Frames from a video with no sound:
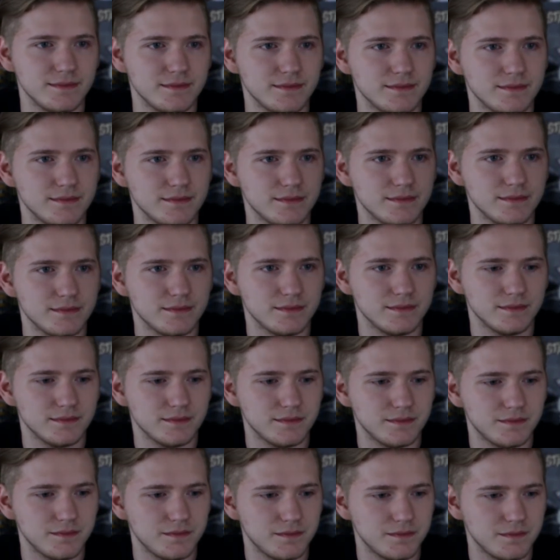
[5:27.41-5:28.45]

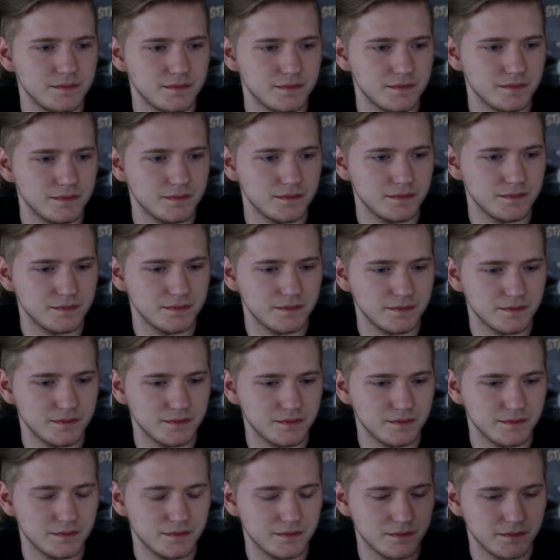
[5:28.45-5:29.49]

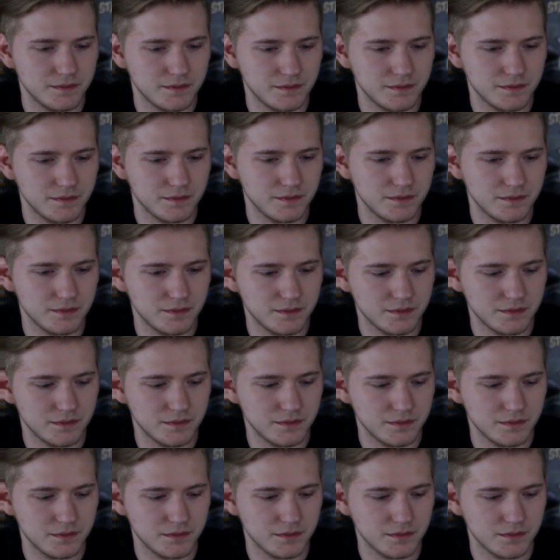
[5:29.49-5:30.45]
(silent)